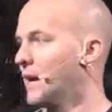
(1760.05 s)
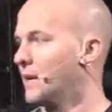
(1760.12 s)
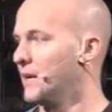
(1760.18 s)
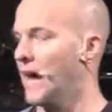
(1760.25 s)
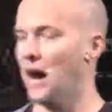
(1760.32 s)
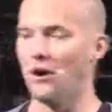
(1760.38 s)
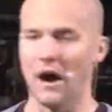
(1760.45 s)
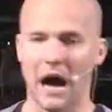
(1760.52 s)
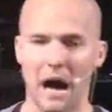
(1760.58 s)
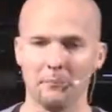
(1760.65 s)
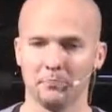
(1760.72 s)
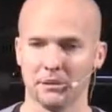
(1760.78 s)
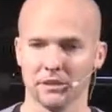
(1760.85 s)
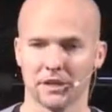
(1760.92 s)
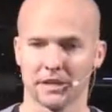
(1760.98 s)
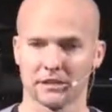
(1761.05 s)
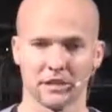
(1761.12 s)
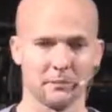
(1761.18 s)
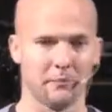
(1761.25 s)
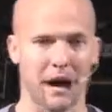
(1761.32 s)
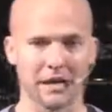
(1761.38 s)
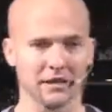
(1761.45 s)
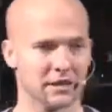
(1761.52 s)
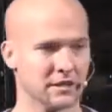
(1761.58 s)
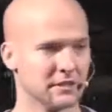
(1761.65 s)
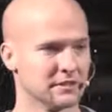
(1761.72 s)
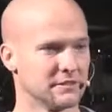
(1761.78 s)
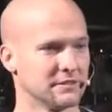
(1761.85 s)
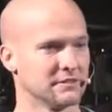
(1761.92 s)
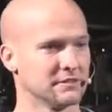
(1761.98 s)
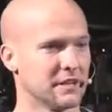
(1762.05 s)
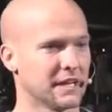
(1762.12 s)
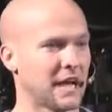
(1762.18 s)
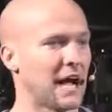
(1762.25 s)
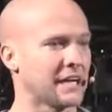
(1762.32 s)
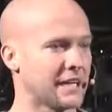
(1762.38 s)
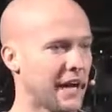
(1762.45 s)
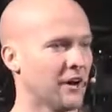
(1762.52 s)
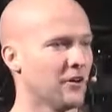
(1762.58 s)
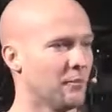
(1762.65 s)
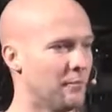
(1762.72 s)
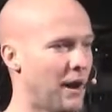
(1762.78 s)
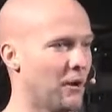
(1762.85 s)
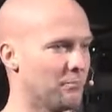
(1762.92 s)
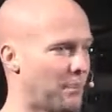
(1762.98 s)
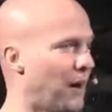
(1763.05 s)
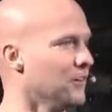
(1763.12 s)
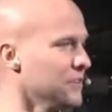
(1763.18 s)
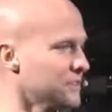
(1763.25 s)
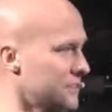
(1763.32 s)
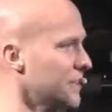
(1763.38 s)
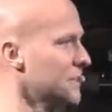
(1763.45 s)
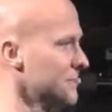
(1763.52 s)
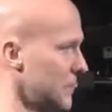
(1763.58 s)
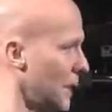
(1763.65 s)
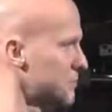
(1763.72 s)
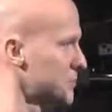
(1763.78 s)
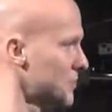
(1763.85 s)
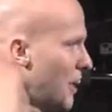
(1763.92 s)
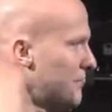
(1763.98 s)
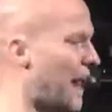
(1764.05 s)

Now, I'm politically minded. Like, I care about politic type stuff.